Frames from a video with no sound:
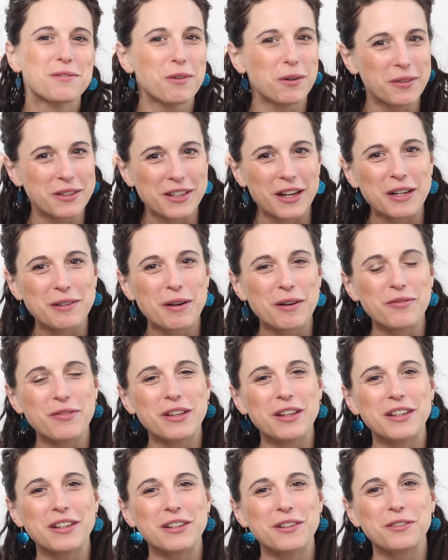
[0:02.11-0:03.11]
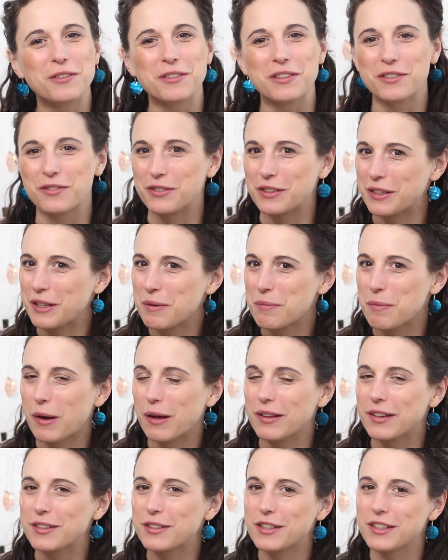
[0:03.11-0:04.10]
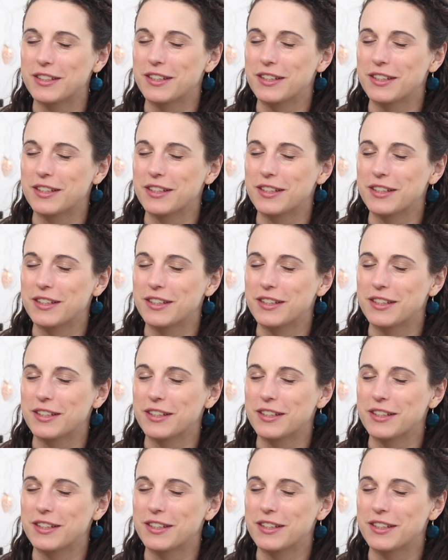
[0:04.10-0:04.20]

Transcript: where we talk about vegan and cruelty-free nail polish.